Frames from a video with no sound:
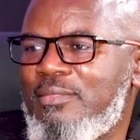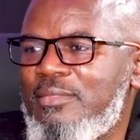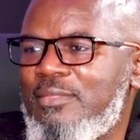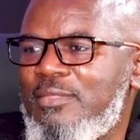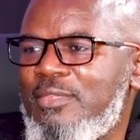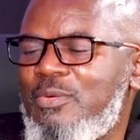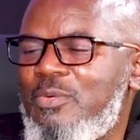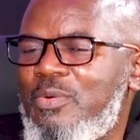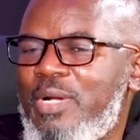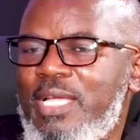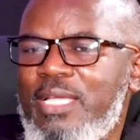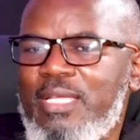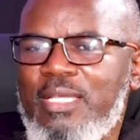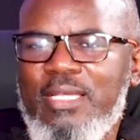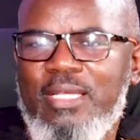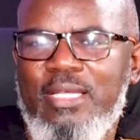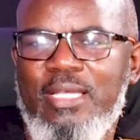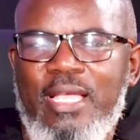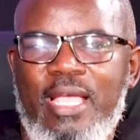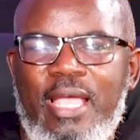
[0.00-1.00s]
Why?
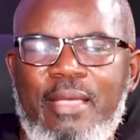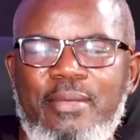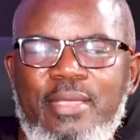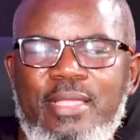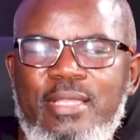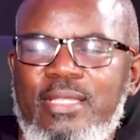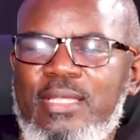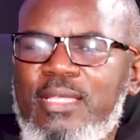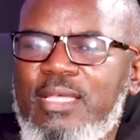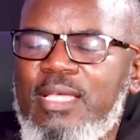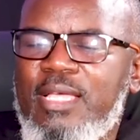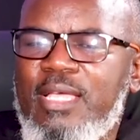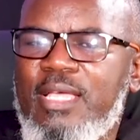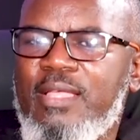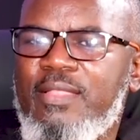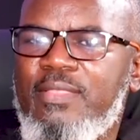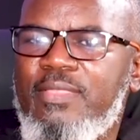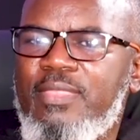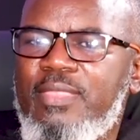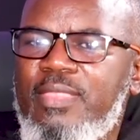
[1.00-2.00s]
I mean,
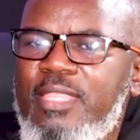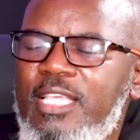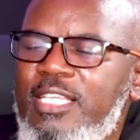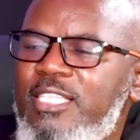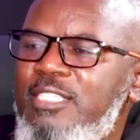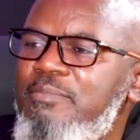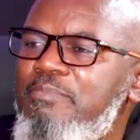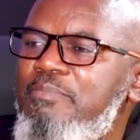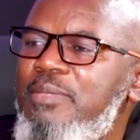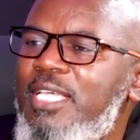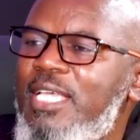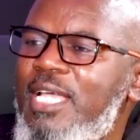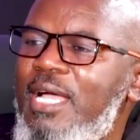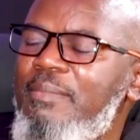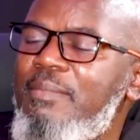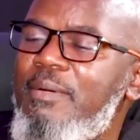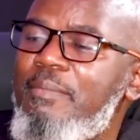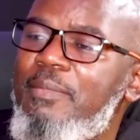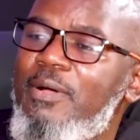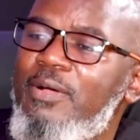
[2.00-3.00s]
it's
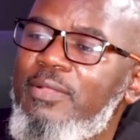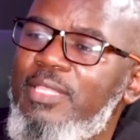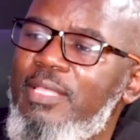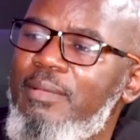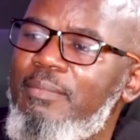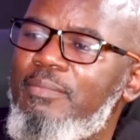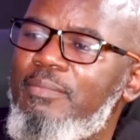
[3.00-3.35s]
become about them.